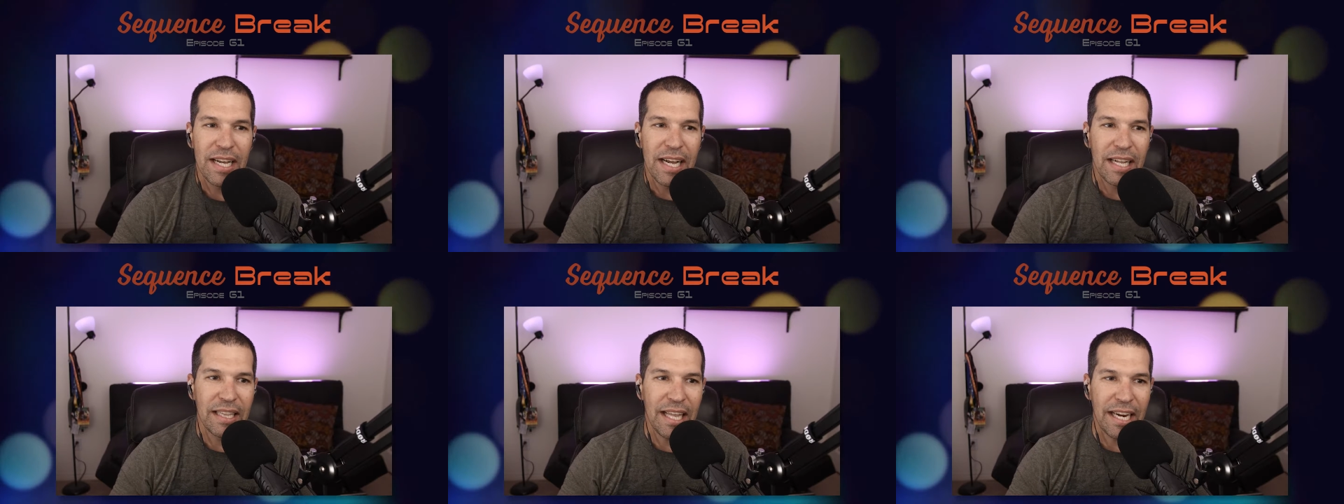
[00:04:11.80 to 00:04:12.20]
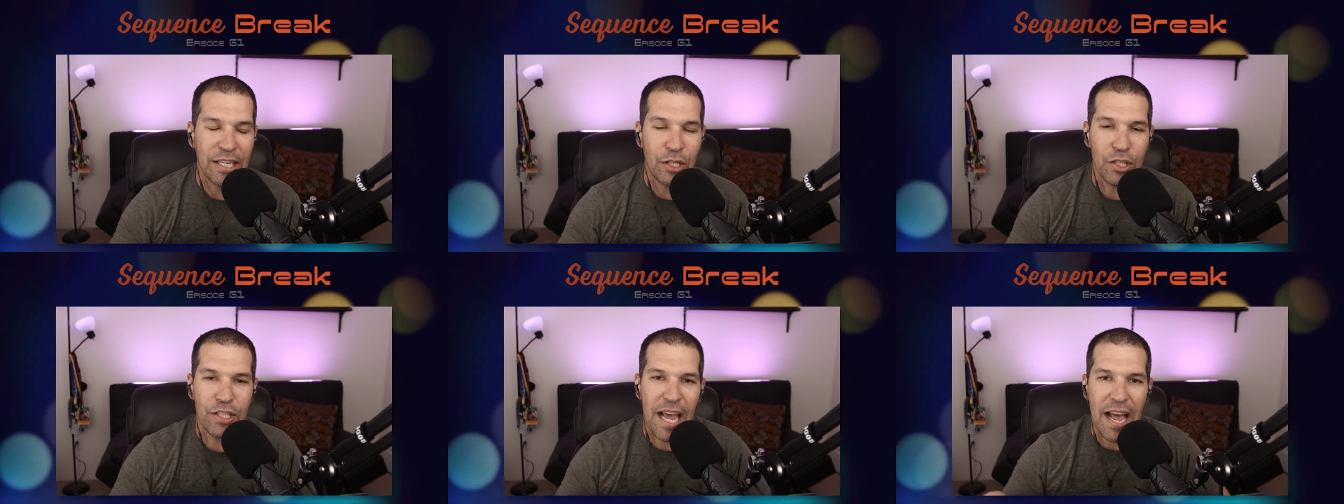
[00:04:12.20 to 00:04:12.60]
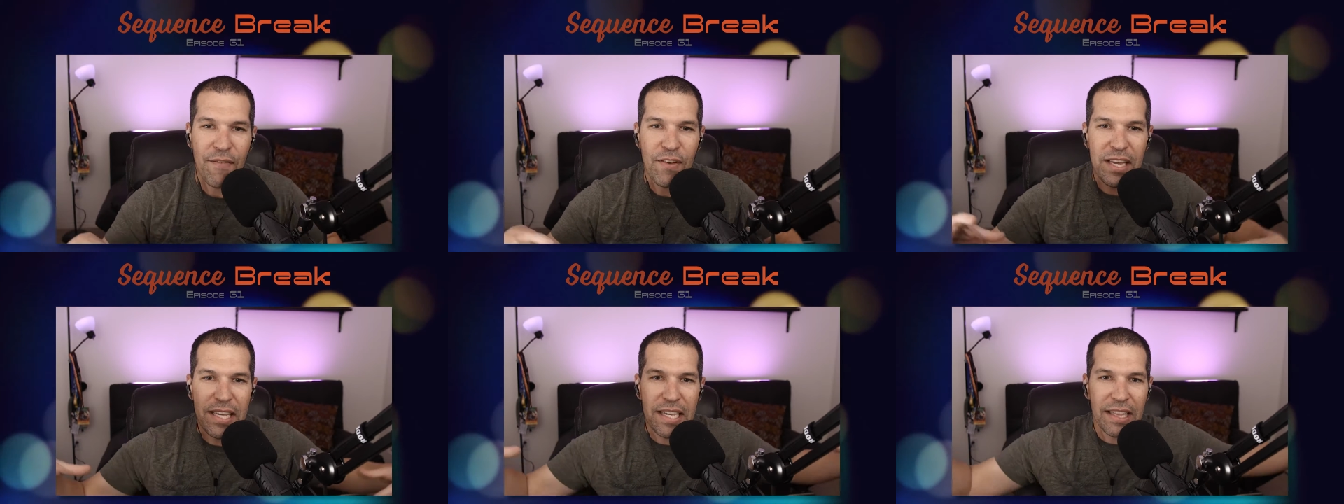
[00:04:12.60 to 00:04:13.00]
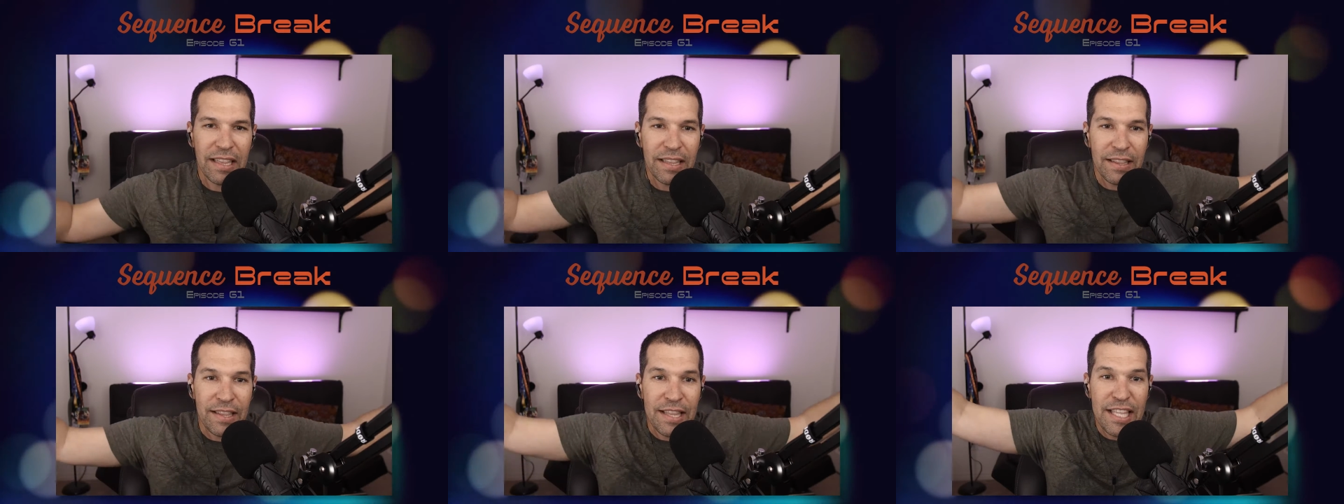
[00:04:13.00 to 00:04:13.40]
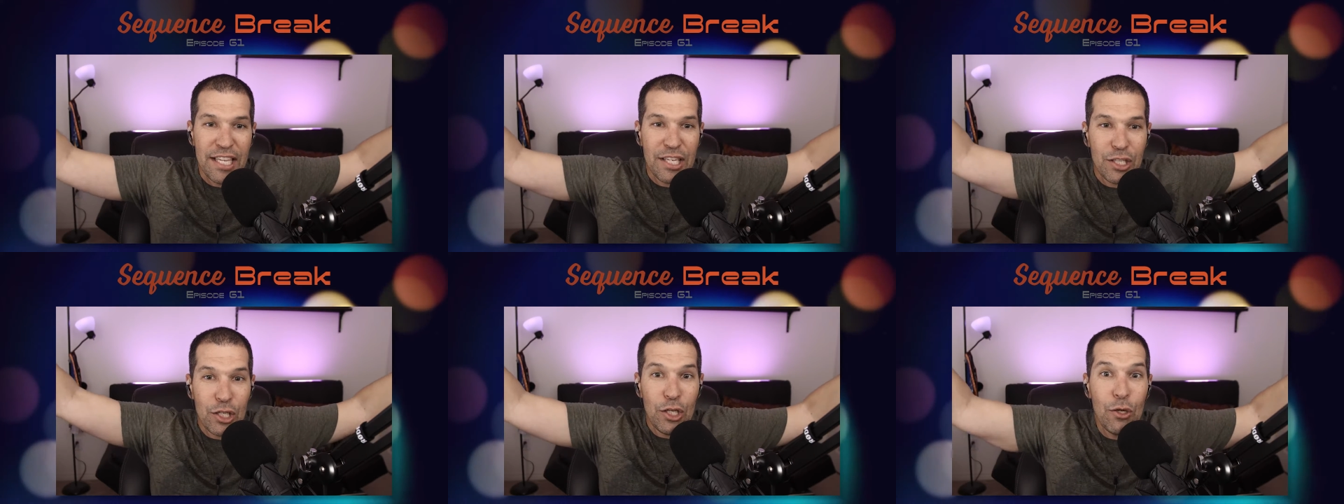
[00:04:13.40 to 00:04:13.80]
like just having
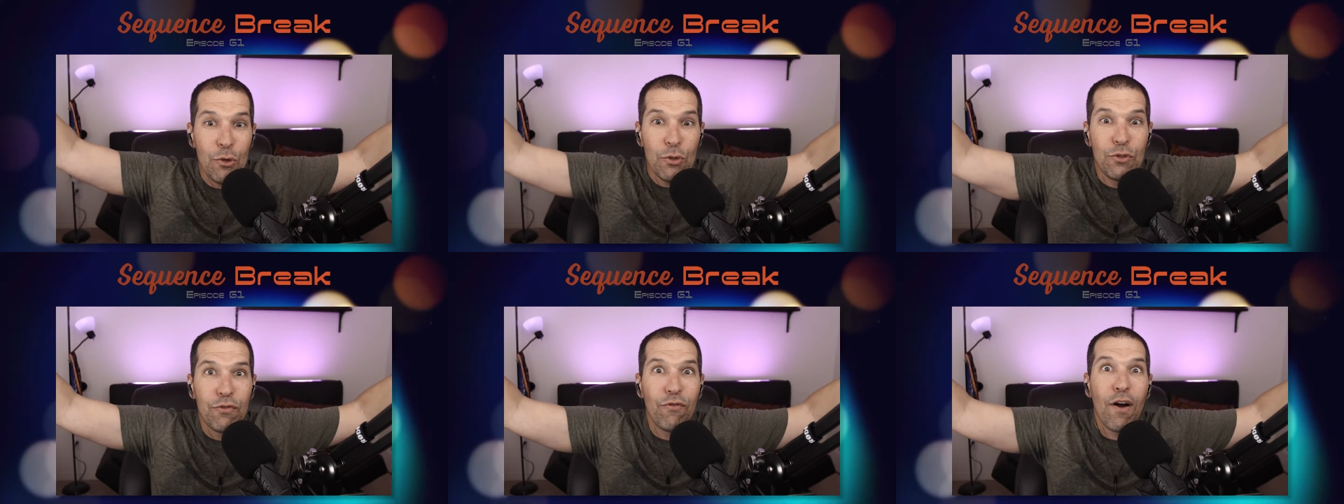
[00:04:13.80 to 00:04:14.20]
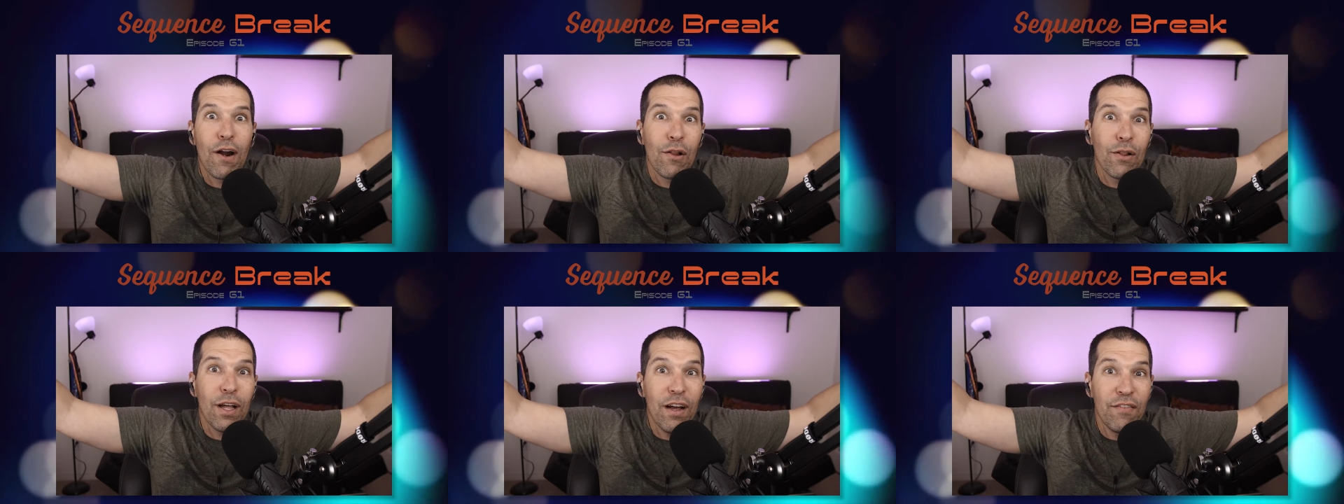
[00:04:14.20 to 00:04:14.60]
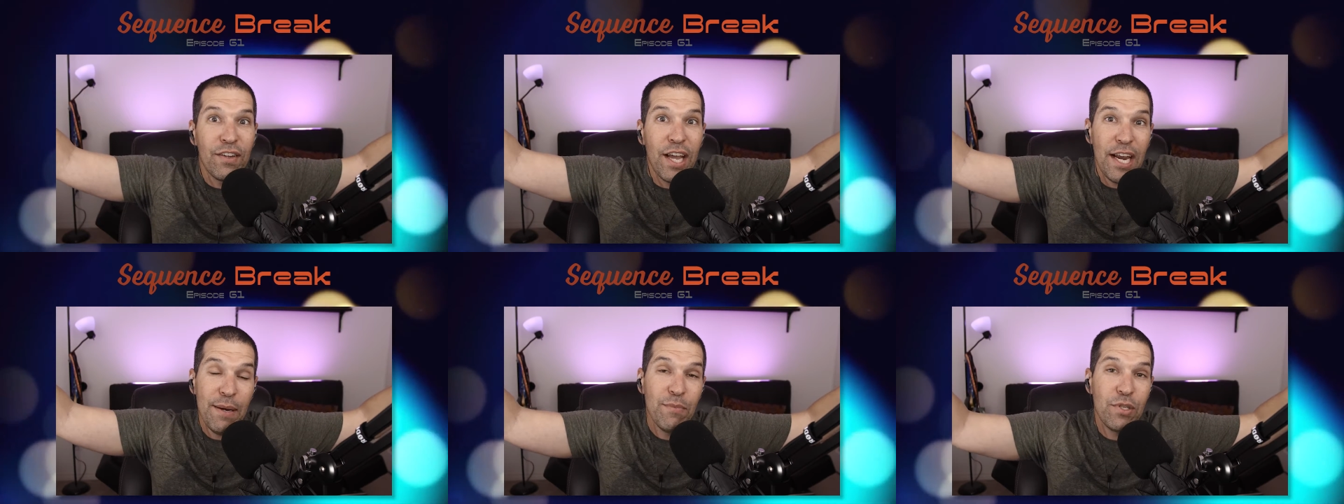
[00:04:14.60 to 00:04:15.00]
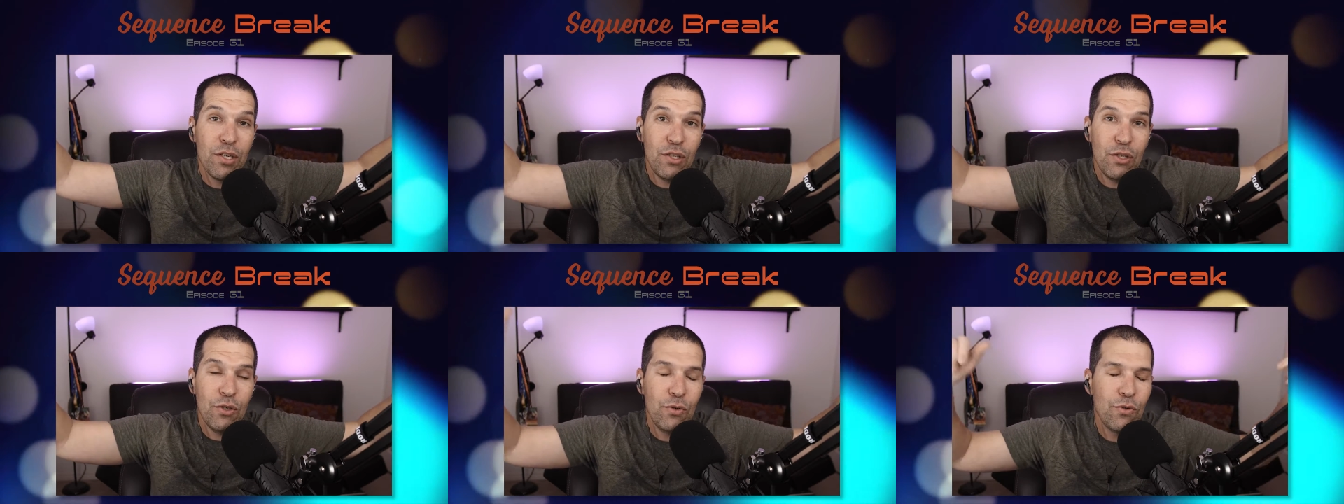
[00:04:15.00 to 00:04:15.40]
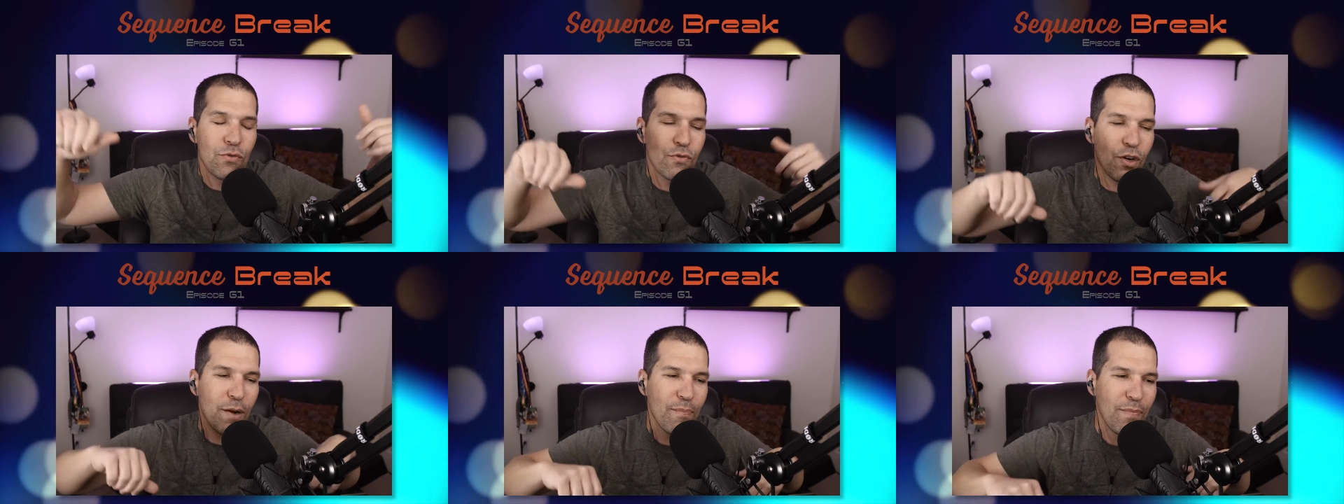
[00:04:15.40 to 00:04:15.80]
this huge funnel of games to choose
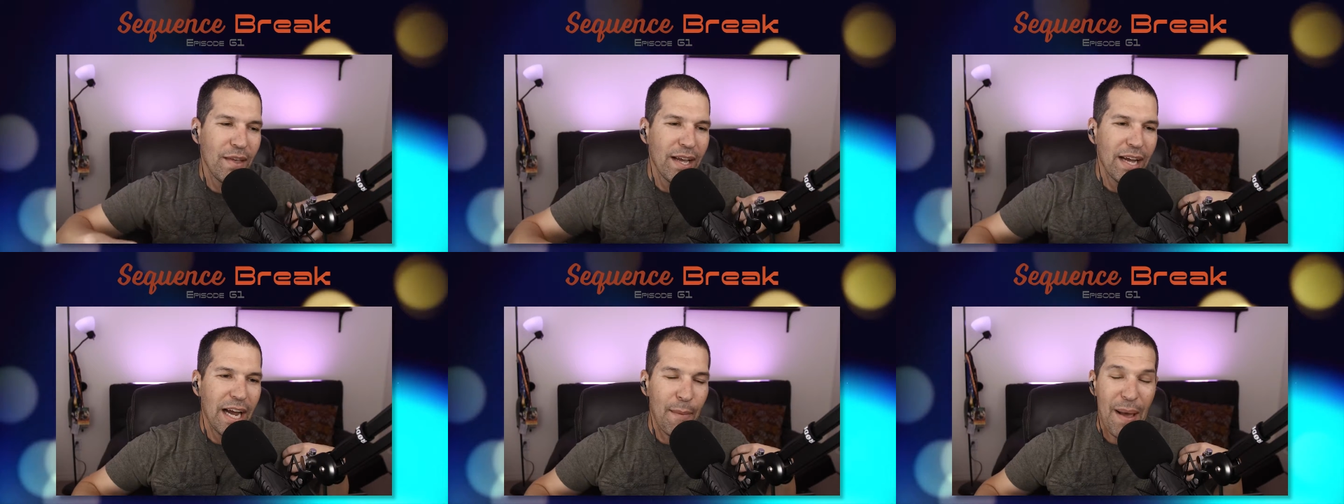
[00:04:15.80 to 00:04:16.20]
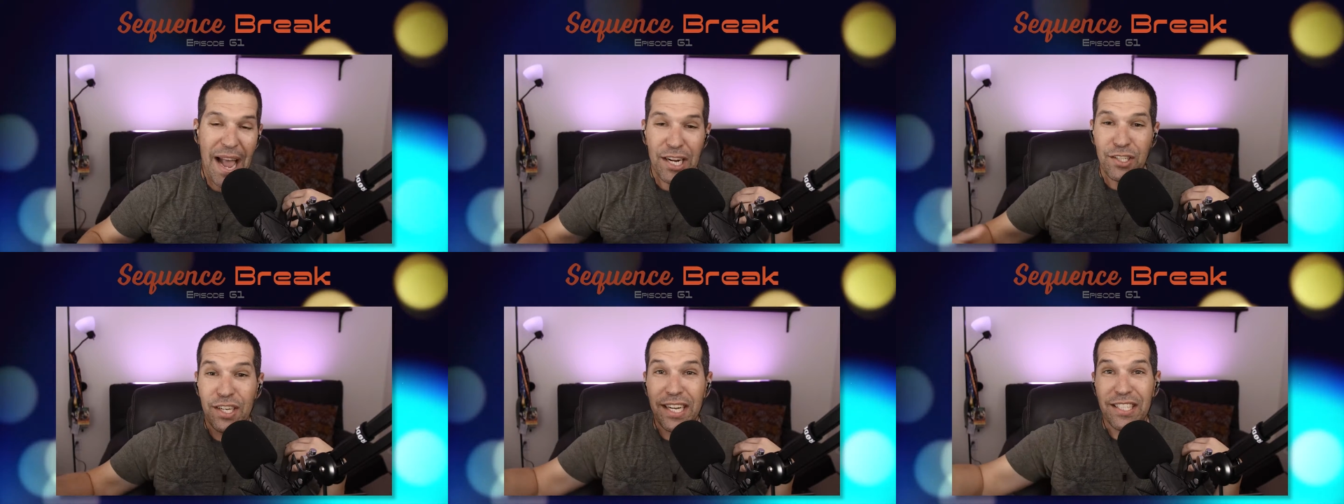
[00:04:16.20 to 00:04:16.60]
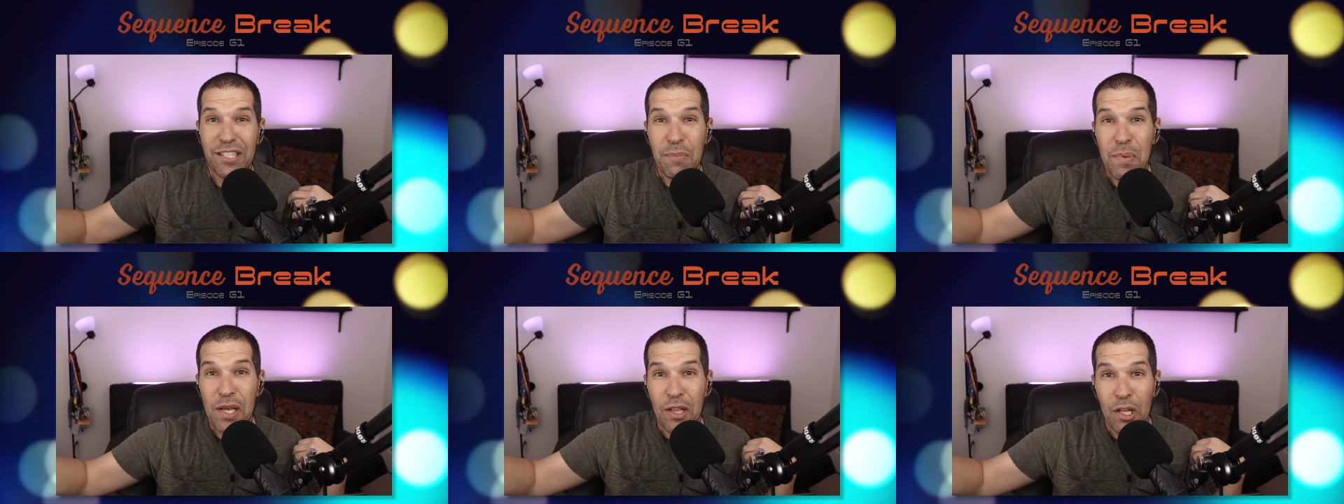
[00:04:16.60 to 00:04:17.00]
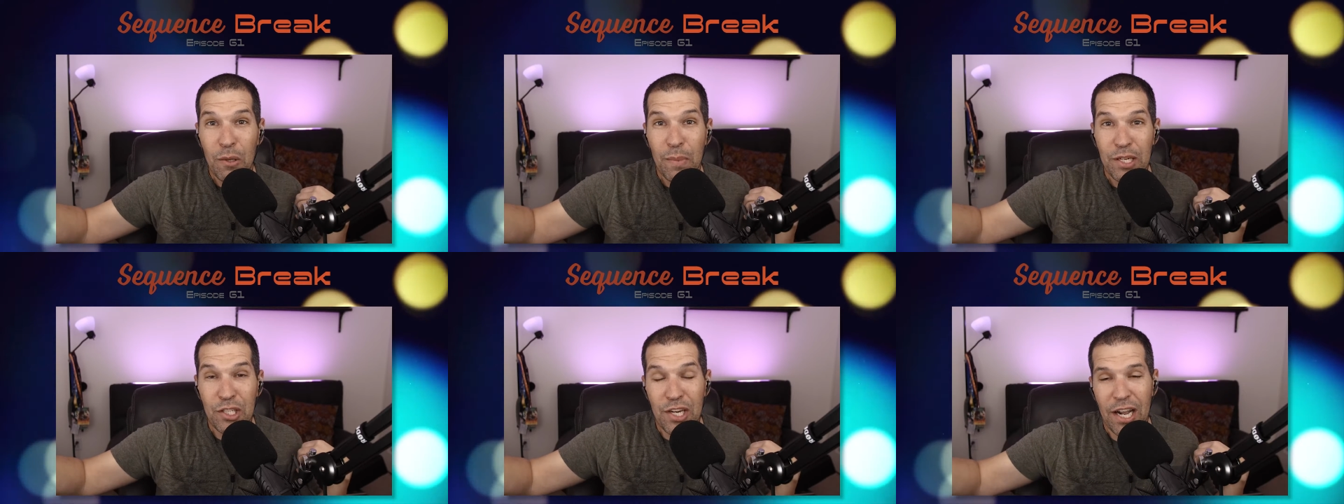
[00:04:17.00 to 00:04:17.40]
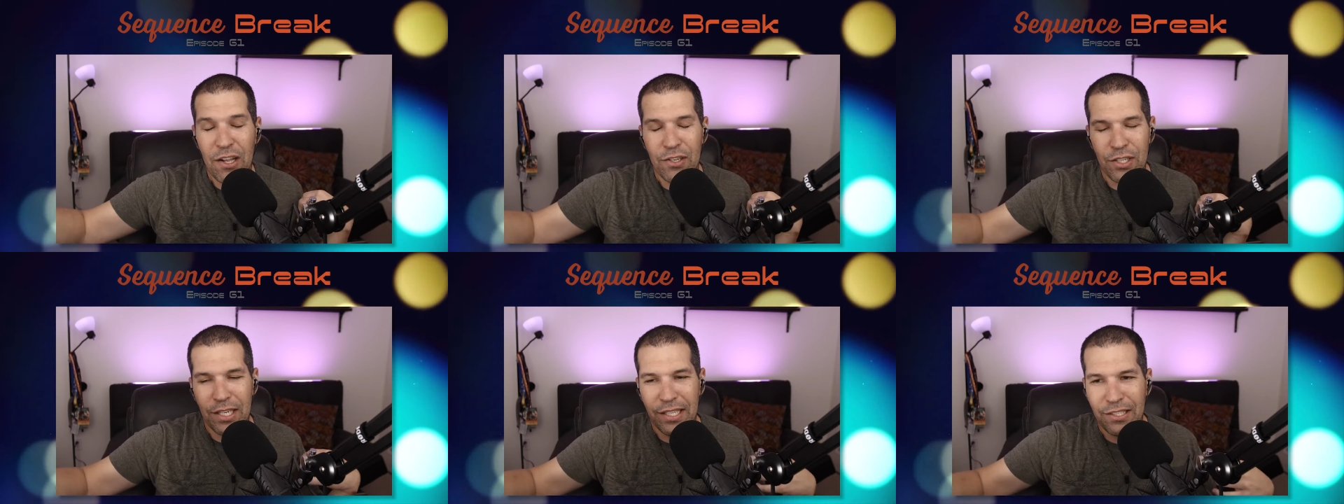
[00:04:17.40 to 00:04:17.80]
from actually gets to be a little bit
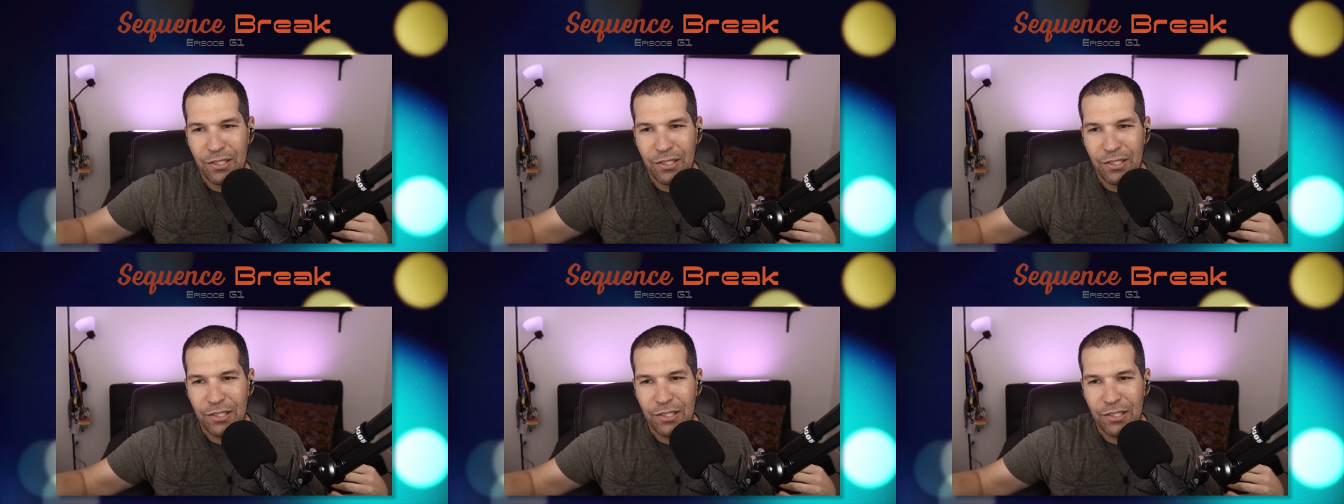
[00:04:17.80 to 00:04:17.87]
challenging.